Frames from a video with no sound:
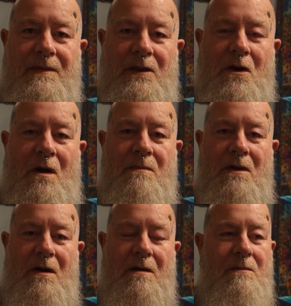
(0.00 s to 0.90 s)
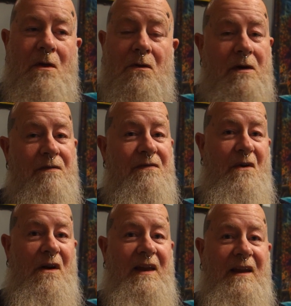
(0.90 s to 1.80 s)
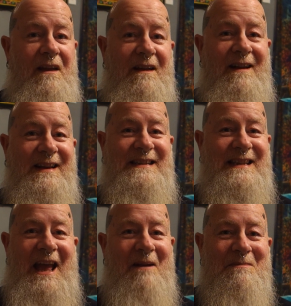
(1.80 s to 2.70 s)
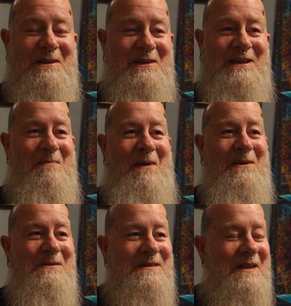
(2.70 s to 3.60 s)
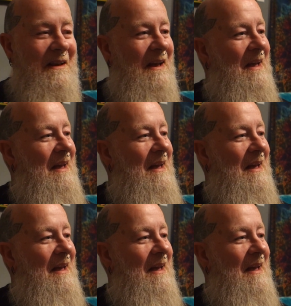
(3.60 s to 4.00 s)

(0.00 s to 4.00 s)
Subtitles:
You know, I'm not going to fully accept, I suppose, that